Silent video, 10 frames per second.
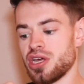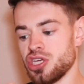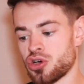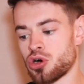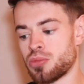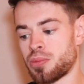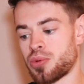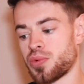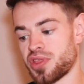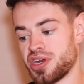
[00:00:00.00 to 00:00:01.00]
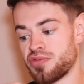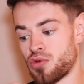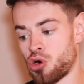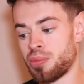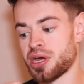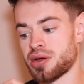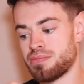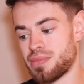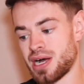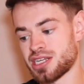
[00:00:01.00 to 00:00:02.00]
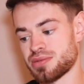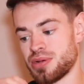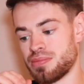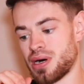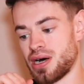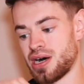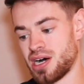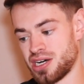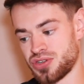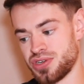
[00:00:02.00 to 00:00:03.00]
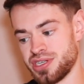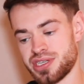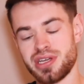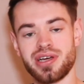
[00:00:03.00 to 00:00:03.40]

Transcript: You come up with an aerobic maximum heart rate.